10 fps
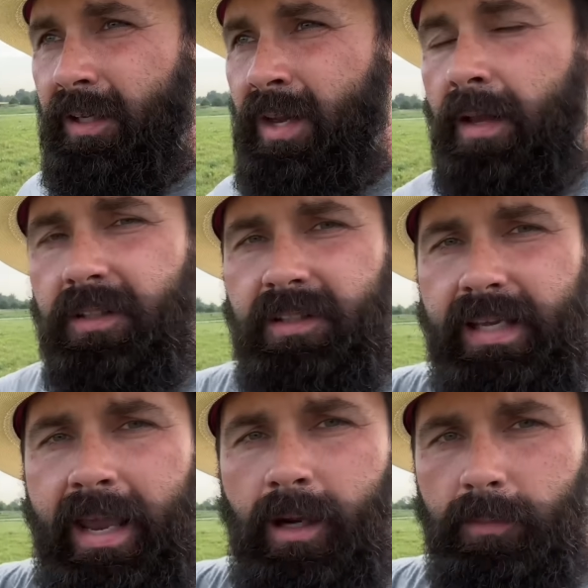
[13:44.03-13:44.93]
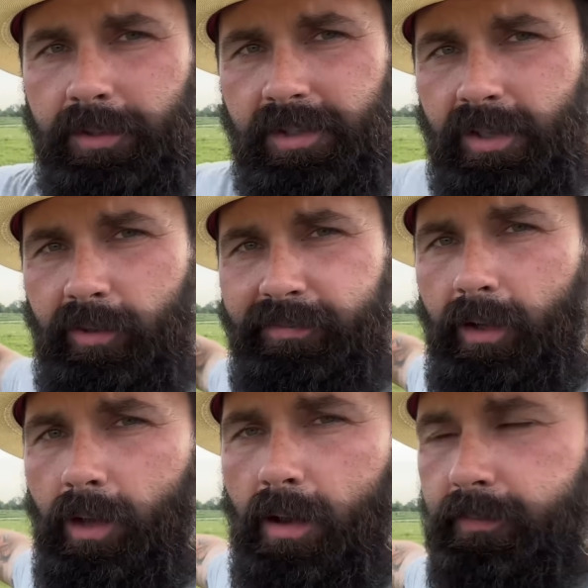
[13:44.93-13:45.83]
Not that the animals
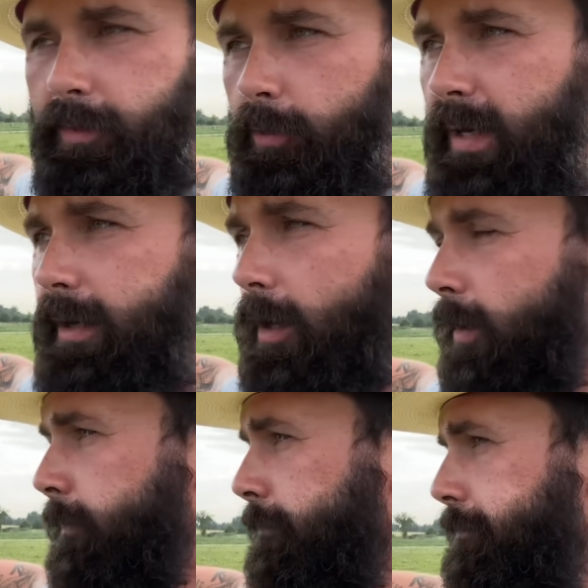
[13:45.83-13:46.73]
fell off of her radar,